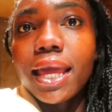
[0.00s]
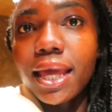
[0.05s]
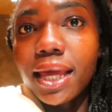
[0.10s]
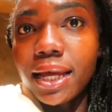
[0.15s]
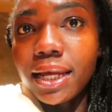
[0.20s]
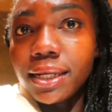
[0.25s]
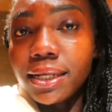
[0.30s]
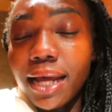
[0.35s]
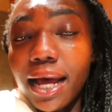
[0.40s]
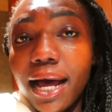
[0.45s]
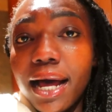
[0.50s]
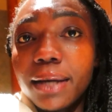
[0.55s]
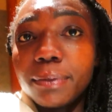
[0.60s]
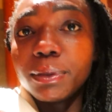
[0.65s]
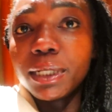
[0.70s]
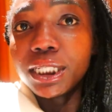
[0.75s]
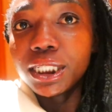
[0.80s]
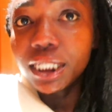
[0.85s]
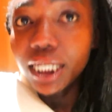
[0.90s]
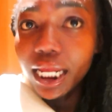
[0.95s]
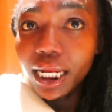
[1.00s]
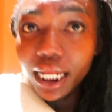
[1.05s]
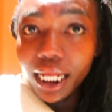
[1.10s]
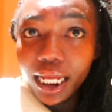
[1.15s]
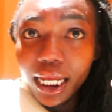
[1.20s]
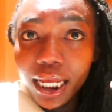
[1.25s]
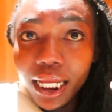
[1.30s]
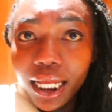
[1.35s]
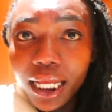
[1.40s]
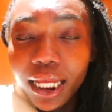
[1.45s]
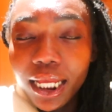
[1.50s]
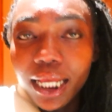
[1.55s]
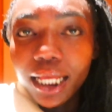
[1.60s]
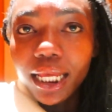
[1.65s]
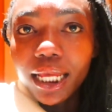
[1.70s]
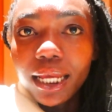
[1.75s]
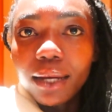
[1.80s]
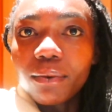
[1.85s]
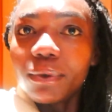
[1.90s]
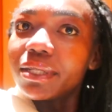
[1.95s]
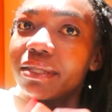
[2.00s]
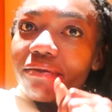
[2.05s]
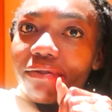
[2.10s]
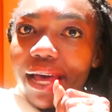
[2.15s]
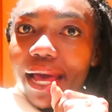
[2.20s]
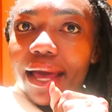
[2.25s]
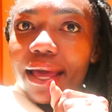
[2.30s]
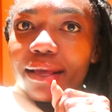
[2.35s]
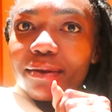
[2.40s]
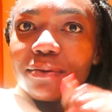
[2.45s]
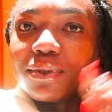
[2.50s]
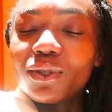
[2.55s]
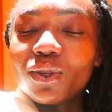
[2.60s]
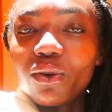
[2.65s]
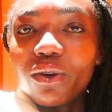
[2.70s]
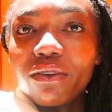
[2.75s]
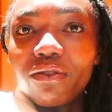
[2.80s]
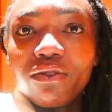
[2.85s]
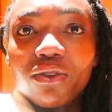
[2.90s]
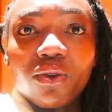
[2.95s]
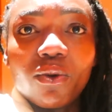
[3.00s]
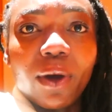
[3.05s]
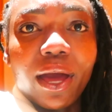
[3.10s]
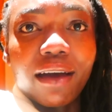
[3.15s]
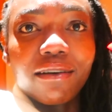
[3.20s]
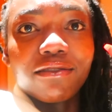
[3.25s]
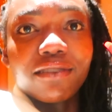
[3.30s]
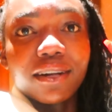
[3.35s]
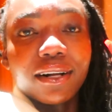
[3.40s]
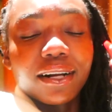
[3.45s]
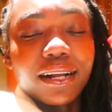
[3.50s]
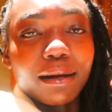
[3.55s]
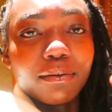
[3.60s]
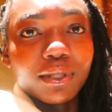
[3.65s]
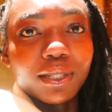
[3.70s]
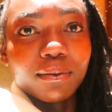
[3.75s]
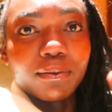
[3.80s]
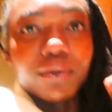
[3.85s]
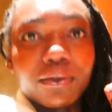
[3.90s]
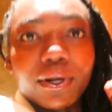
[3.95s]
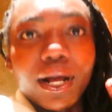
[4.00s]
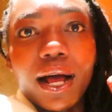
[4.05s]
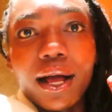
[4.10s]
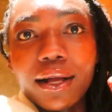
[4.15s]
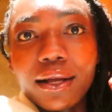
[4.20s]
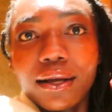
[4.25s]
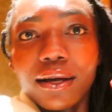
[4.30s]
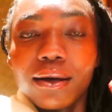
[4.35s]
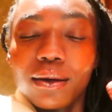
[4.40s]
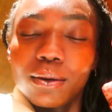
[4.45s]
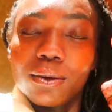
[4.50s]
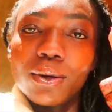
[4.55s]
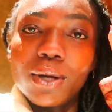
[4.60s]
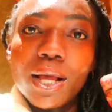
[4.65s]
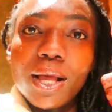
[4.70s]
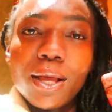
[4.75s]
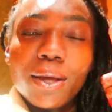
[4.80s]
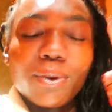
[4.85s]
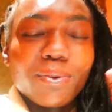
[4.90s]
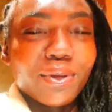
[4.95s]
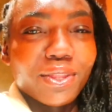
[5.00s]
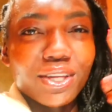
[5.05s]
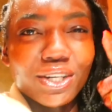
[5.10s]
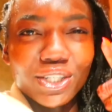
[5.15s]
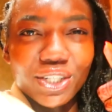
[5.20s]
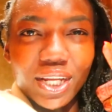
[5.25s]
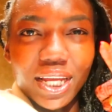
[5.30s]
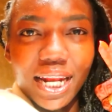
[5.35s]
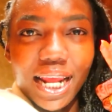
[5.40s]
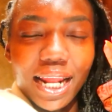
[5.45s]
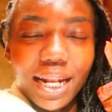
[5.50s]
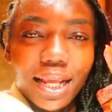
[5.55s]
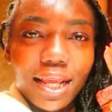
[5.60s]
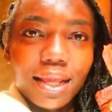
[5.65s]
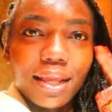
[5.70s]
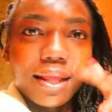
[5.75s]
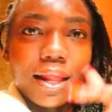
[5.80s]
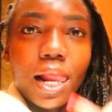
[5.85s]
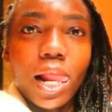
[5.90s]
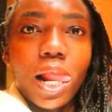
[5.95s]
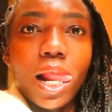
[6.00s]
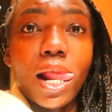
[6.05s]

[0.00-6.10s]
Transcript: And Amanjana was a vibe. So if you ever come to Morocco with your sugar daddy,